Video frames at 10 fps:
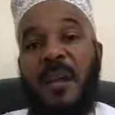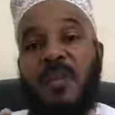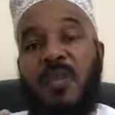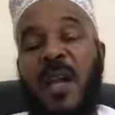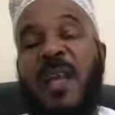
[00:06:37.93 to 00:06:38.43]

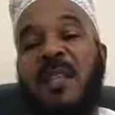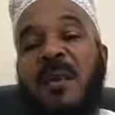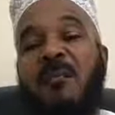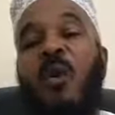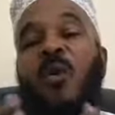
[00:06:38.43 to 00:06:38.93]
to get
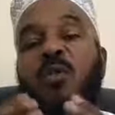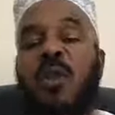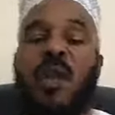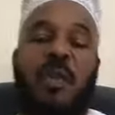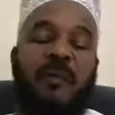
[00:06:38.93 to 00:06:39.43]
the most
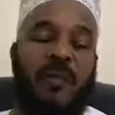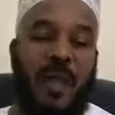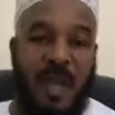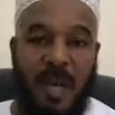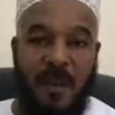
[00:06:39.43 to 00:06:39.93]
out of
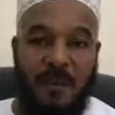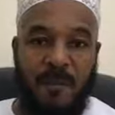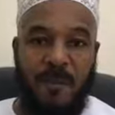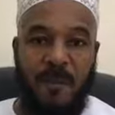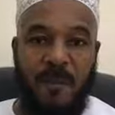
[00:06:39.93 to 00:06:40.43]
Salah.
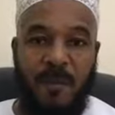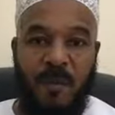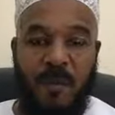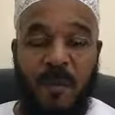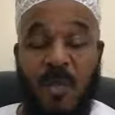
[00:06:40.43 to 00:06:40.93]

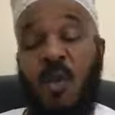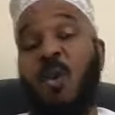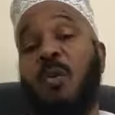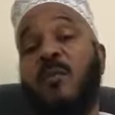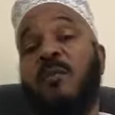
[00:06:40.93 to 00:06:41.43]
So,